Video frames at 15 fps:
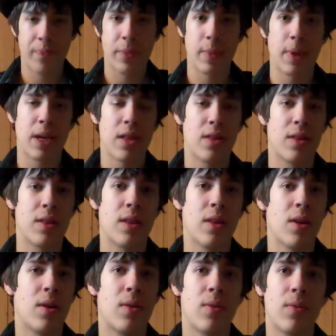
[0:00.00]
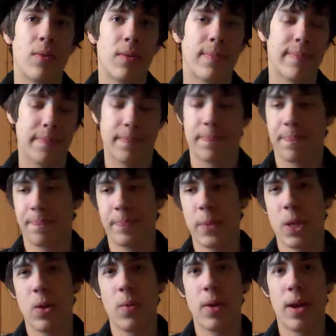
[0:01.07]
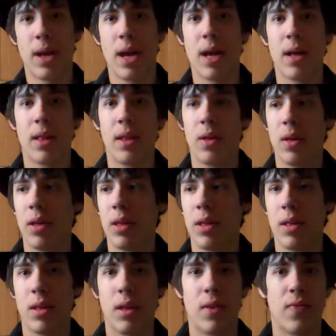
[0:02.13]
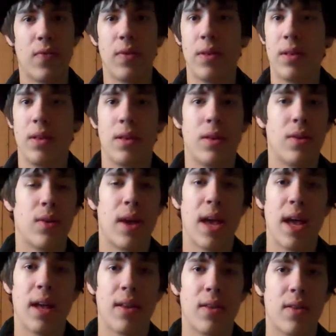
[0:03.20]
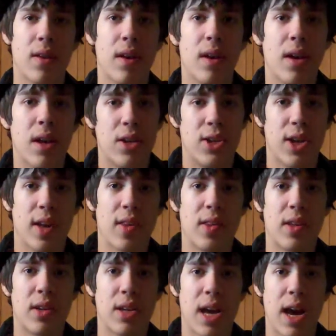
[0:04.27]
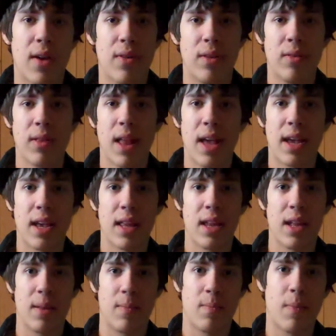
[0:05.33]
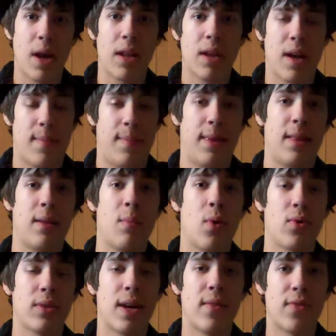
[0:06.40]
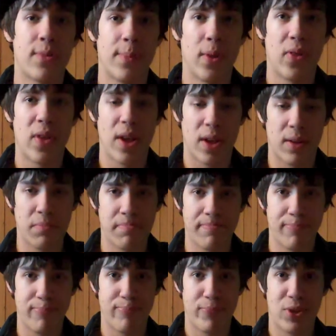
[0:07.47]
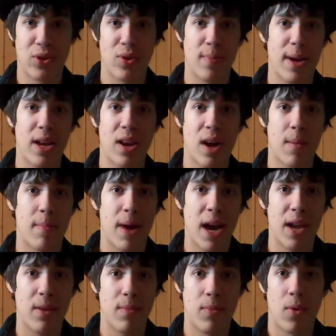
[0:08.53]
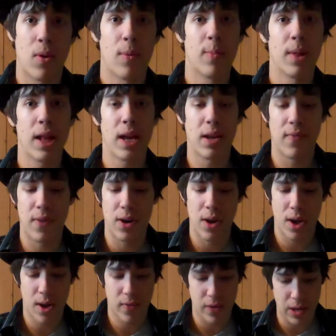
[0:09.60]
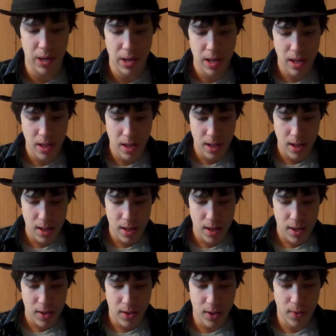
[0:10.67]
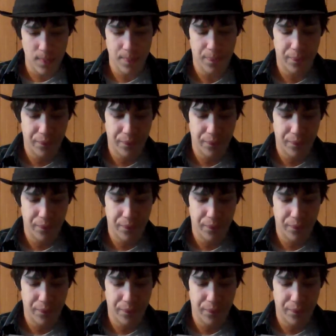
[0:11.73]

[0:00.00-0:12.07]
Because, you know, you don't want to, if you can't adjust it to how you like it, it might not be the most comfortable thing, so you might not buy it nor play it very often. So,